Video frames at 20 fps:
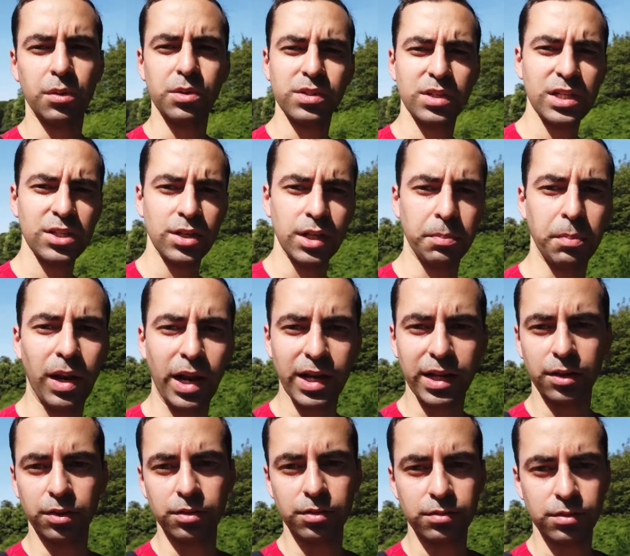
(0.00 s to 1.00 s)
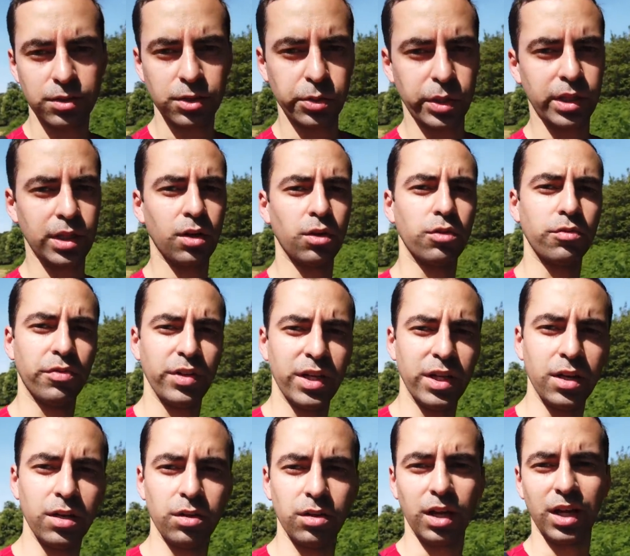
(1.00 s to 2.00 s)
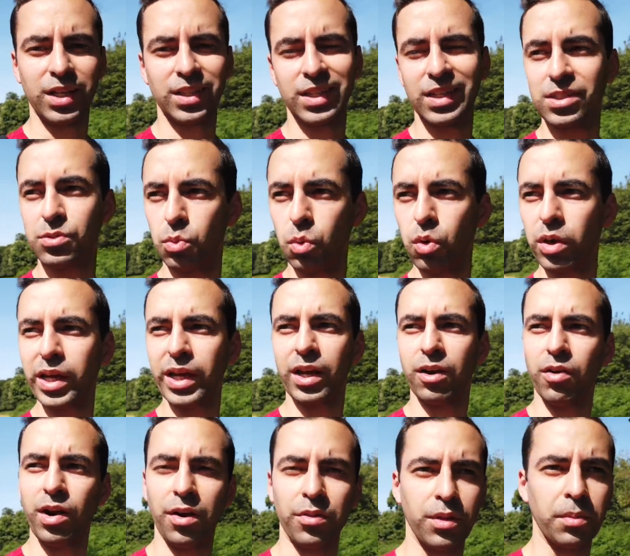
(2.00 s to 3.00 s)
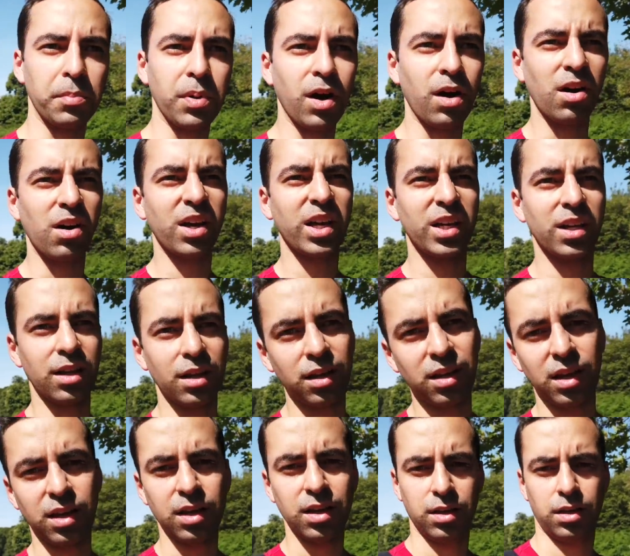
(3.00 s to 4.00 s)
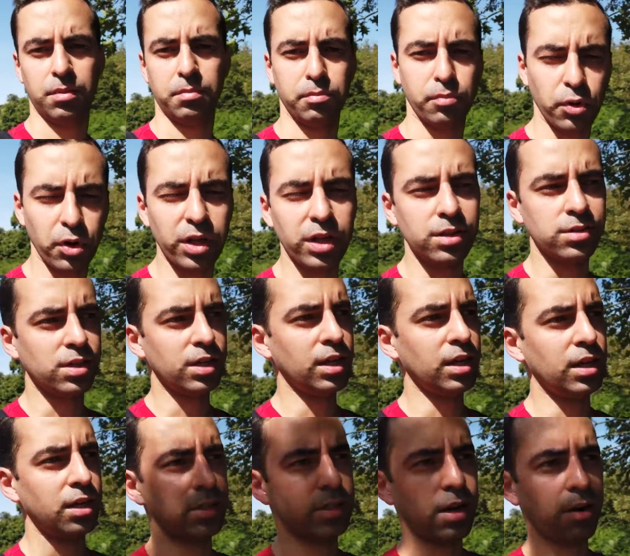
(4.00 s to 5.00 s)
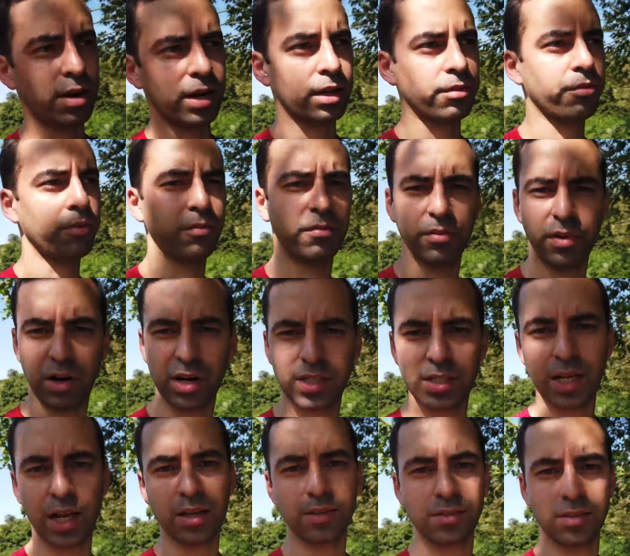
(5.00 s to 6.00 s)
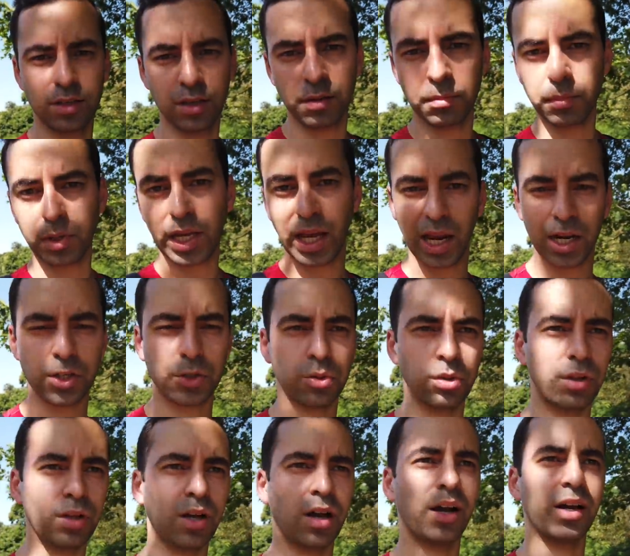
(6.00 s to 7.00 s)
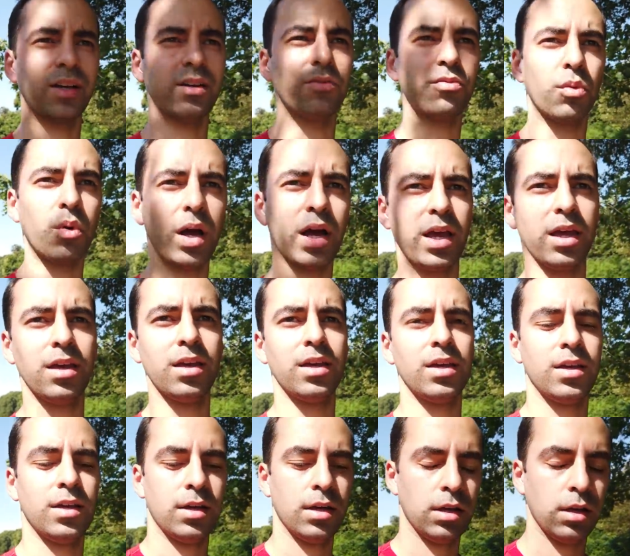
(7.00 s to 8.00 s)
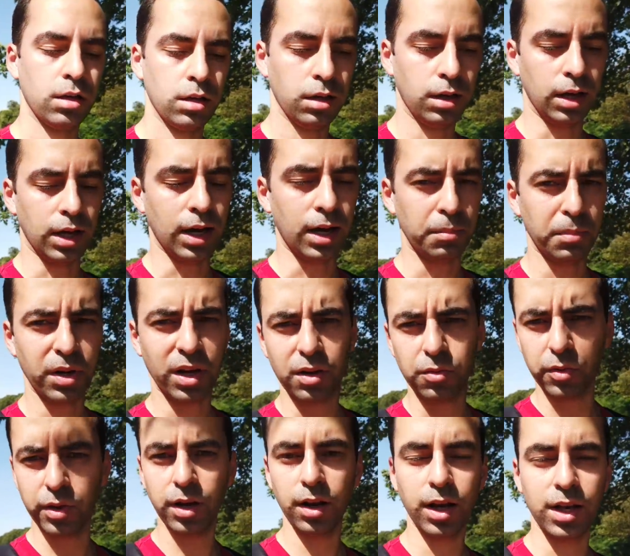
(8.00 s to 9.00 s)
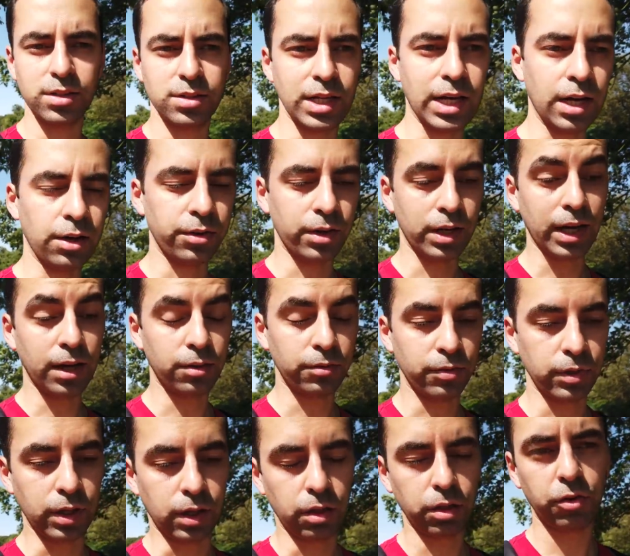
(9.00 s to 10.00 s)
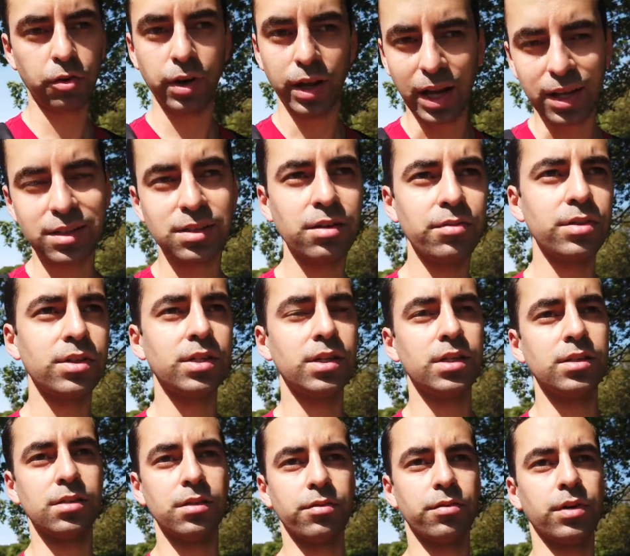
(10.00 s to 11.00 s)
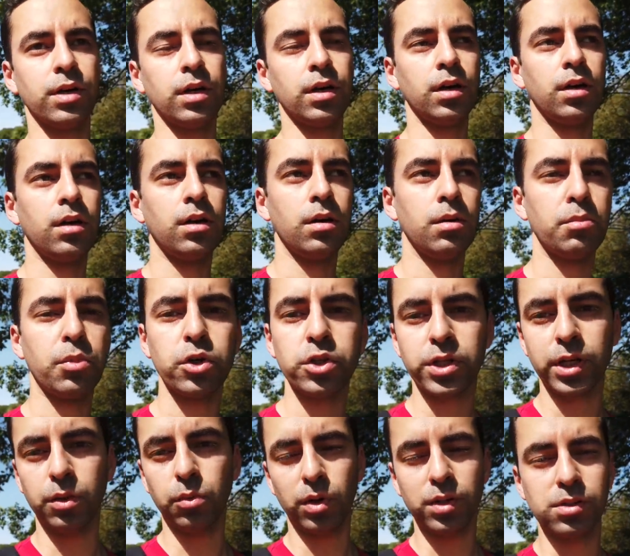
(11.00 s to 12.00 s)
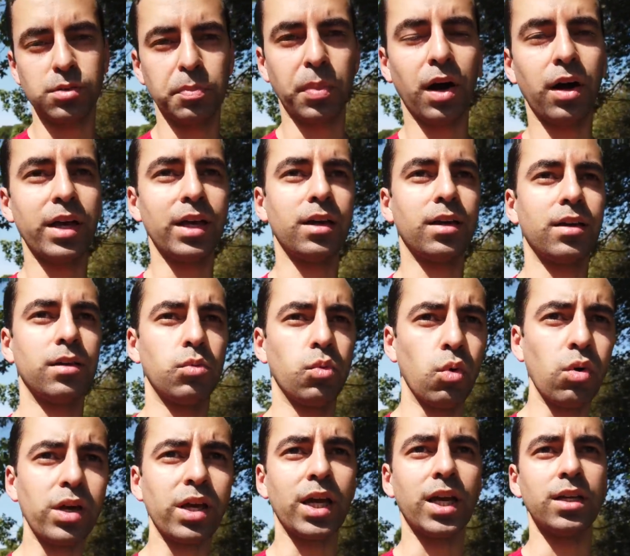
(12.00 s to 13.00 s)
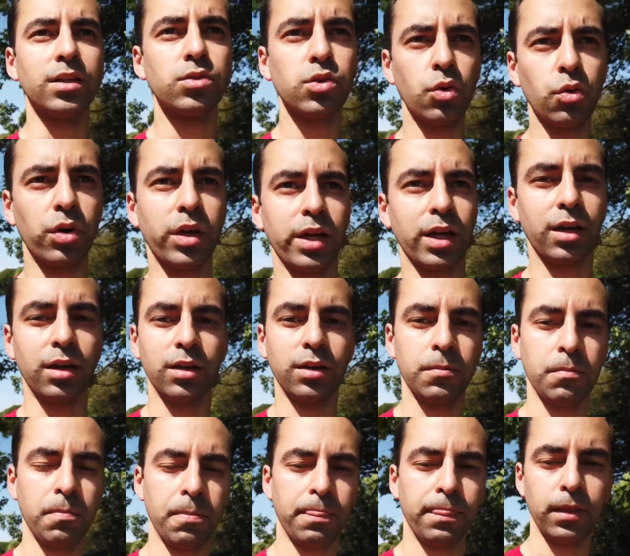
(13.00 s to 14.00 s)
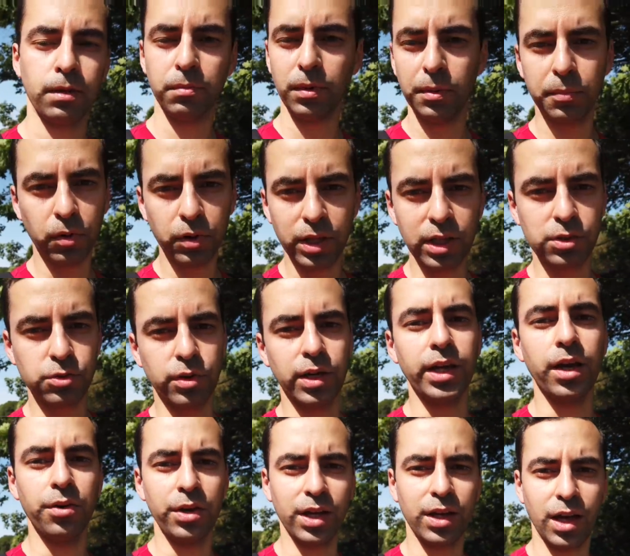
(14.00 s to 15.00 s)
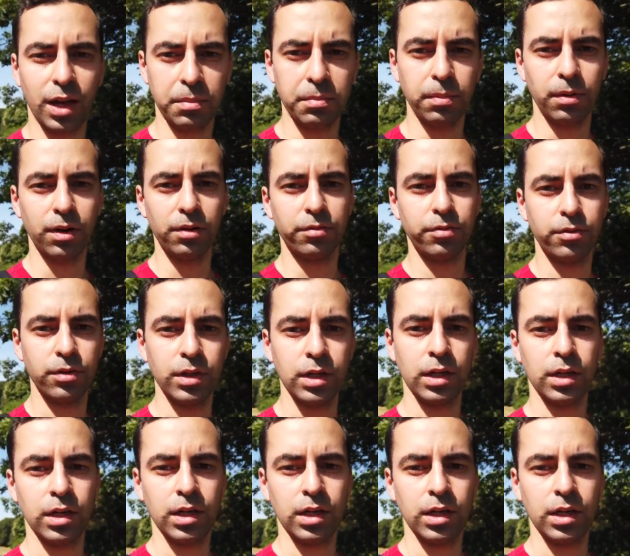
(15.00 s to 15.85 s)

I was initially planning on doing the whole video like this, walking around the park in a breezy, Derek from Veritasium casual kind of way. Uh, but I realize now that out of the three activities of pushing one's bike, walking and talking, my body is really only capable of